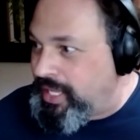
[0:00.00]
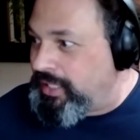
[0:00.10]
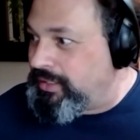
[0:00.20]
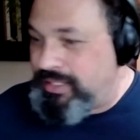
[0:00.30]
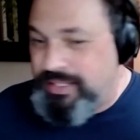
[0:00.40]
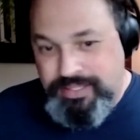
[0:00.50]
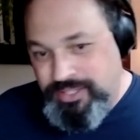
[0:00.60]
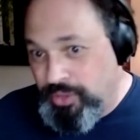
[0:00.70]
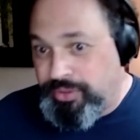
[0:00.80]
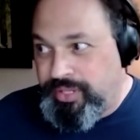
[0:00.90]
these
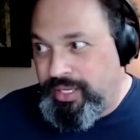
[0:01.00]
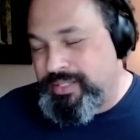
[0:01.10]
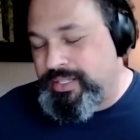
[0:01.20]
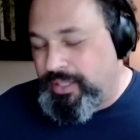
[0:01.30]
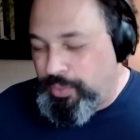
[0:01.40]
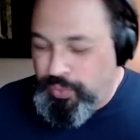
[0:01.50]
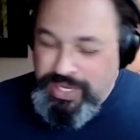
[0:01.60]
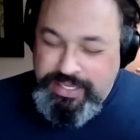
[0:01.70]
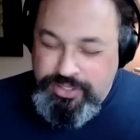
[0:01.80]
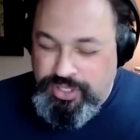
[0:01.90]
new things that are
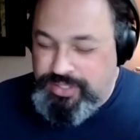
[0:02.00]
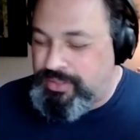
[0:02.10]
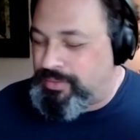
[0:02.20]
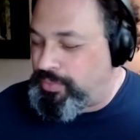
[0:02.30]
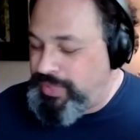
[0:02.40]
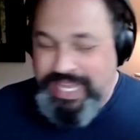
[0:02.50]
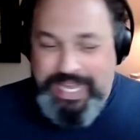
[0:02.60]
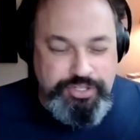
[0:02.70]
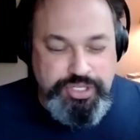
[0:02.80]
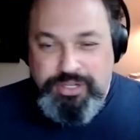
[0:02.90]
really just
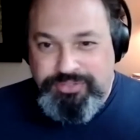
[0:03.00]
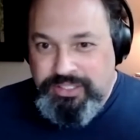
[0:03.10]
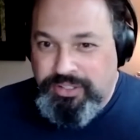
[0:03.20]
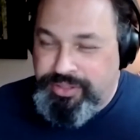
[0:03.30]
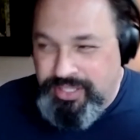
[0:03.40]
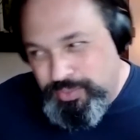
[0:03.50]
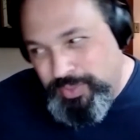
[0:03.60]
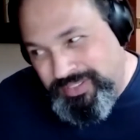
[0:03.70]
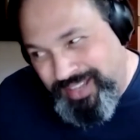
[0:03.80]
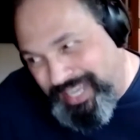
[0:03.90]
rehashing of other things
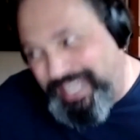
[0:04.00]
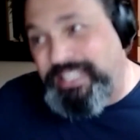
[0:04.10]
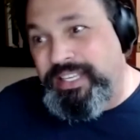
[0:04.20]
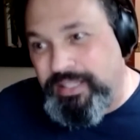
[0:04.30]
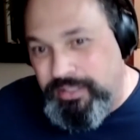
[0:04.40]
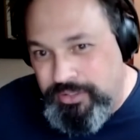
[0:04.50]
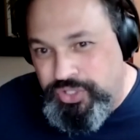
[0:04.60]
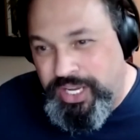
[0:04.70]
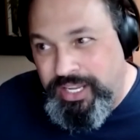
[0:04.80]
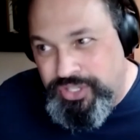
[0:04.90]
with tiny little
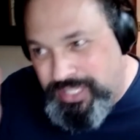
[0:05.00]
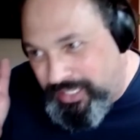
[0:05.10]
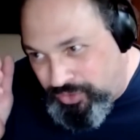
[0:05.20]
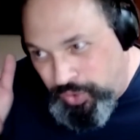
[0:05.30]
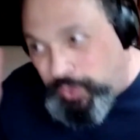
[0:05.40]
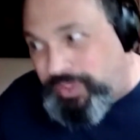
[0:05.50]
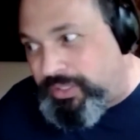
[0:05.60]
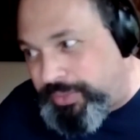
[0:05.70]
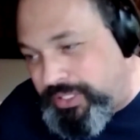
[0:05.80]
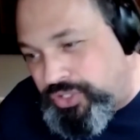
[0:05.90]
changes, like
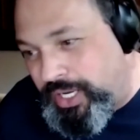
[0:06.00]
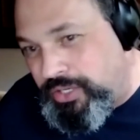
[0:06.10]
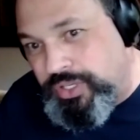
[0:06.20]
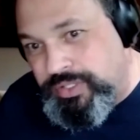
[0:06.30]
2-degree changes,